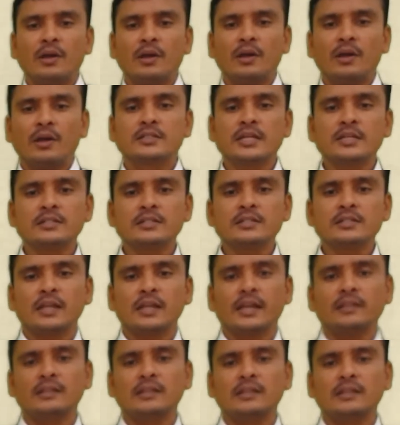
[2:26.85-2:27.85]
Just like
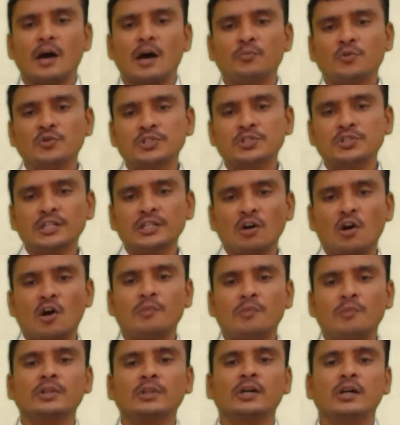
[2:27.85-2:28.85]
opposite of
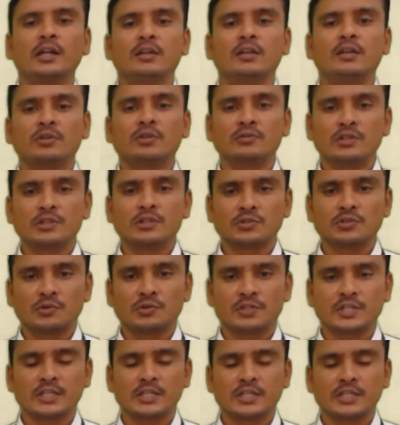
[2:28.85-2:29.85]
the conventional
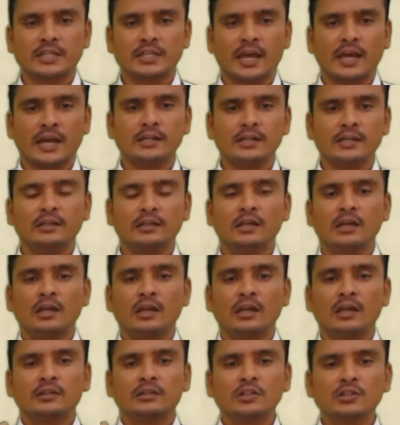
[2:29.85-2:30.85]
sources, that
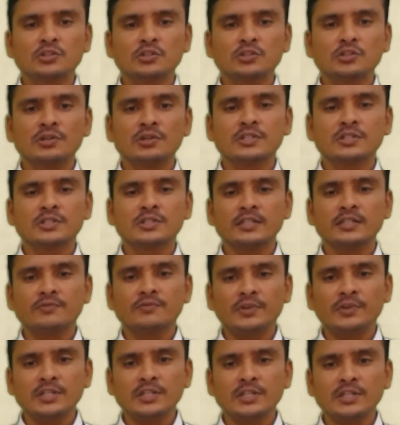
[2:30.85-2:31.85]
the sources
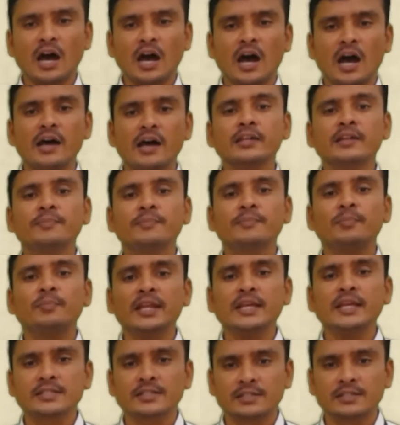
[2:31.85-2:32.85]
which are
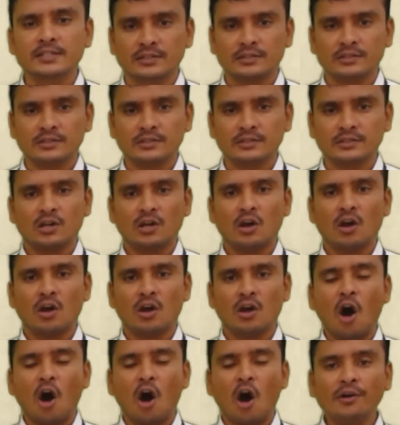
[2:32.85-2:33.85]
replaced
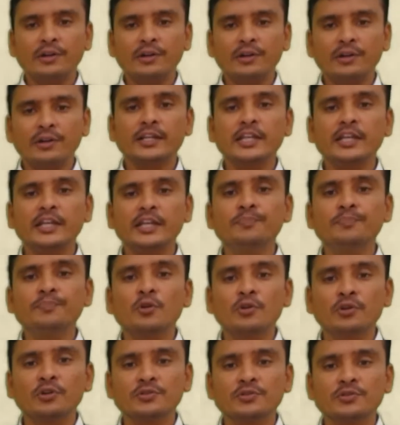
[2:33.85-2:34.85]
or
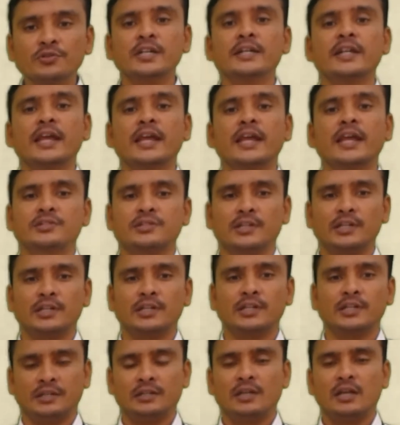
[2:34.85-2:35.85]
reproduced
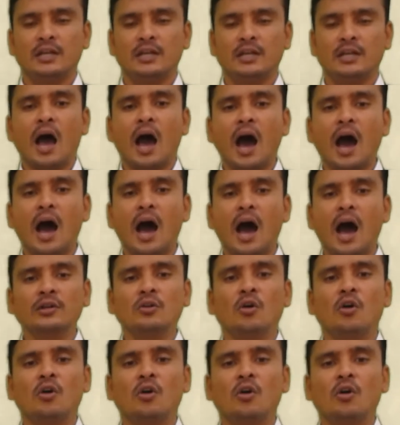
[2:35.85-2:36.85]
naturally are
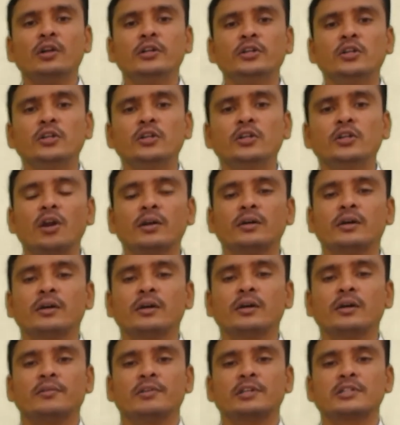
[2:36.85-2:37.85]
called
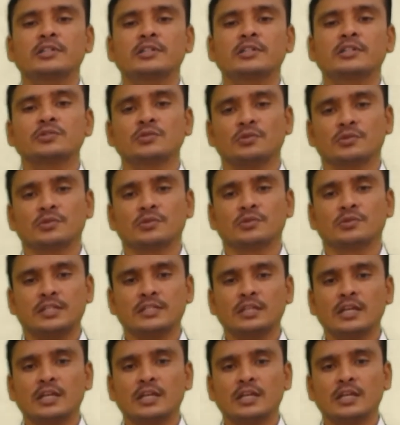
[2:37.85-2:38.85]
non-conventional sources.
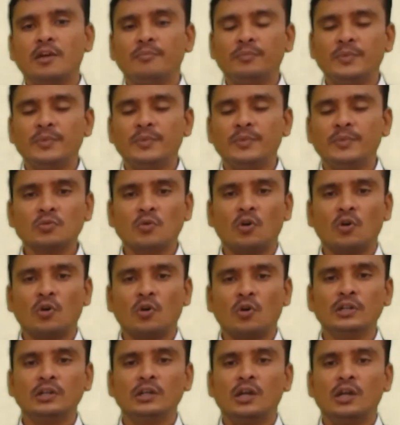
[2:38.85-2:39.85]
Means
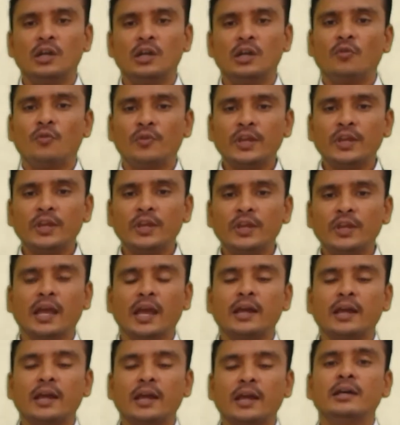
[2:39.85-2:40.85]
what? We
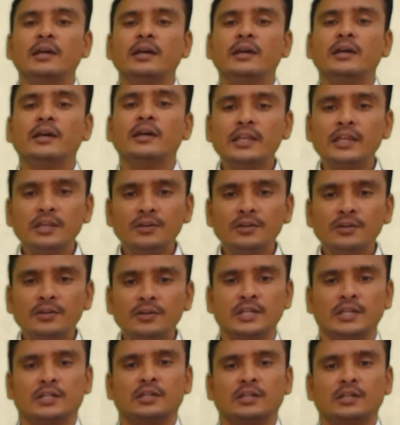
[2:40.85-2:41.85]
can reuse
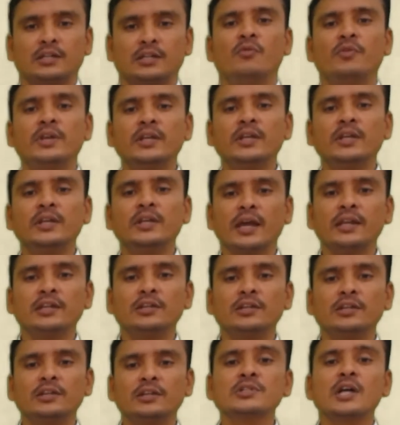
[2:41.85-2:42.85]
it, we can
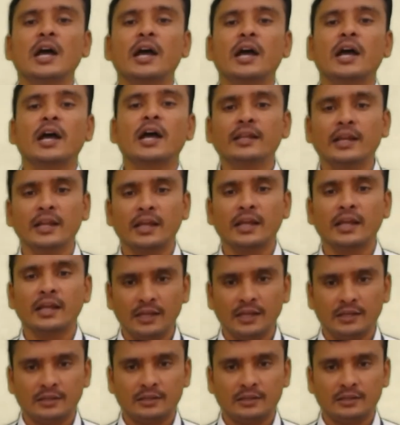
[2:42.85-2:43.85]
use again and
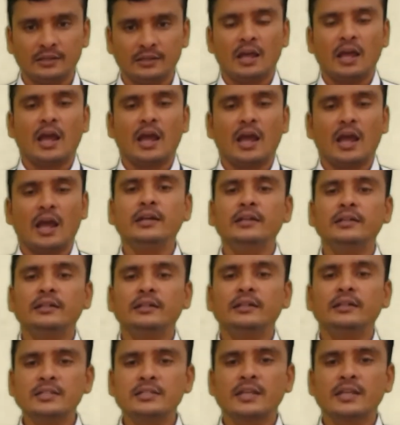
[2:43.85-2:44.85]
again, and
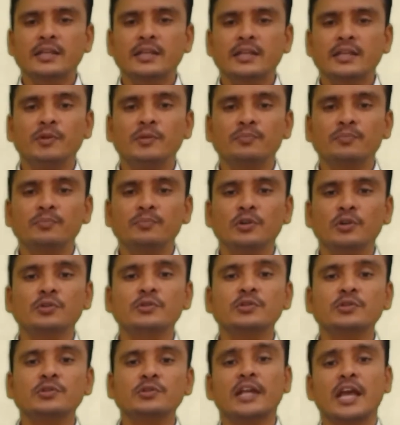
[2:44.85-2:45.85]
this can be
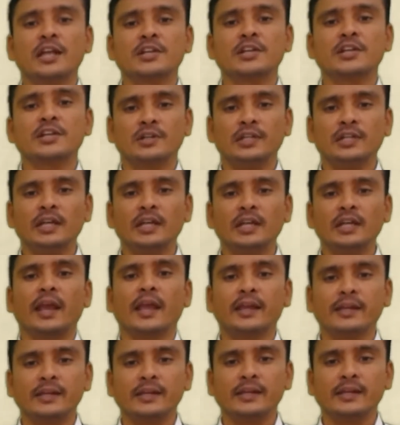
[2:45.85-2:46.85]
produced naturally
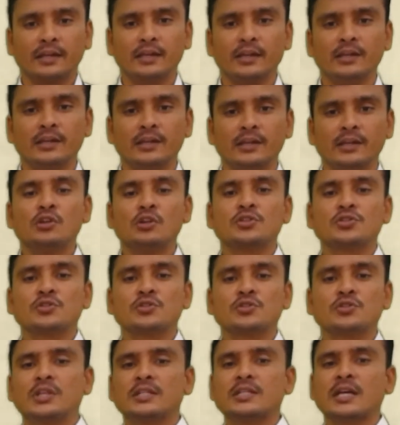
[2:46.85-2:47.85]
again and again. So
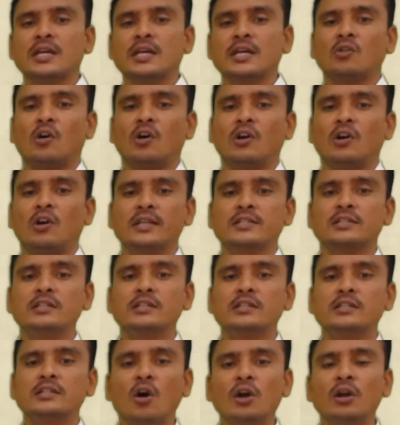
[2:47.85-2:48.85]
these are called as the
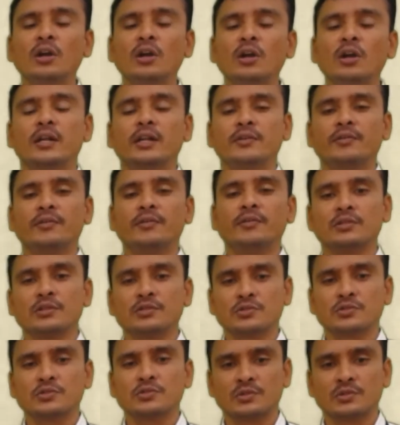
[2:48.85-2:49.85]
non-conventional
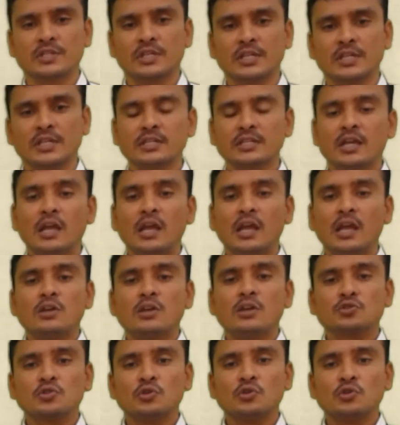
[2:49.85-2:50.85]
sources.
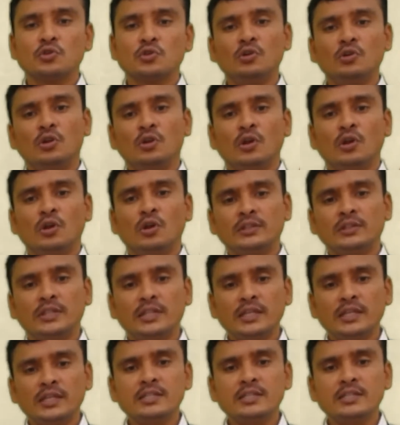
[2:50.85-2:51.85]
So
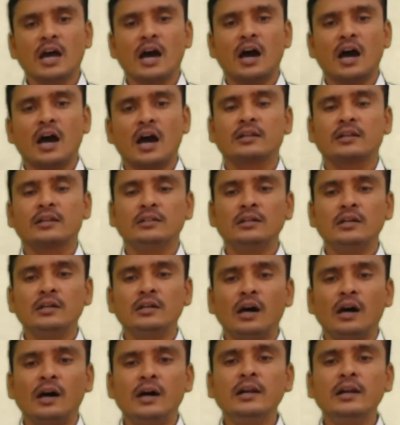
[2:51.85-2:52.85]
these are
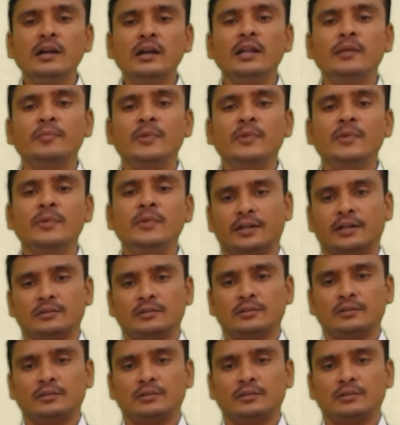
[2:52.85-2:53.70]
the unlimited.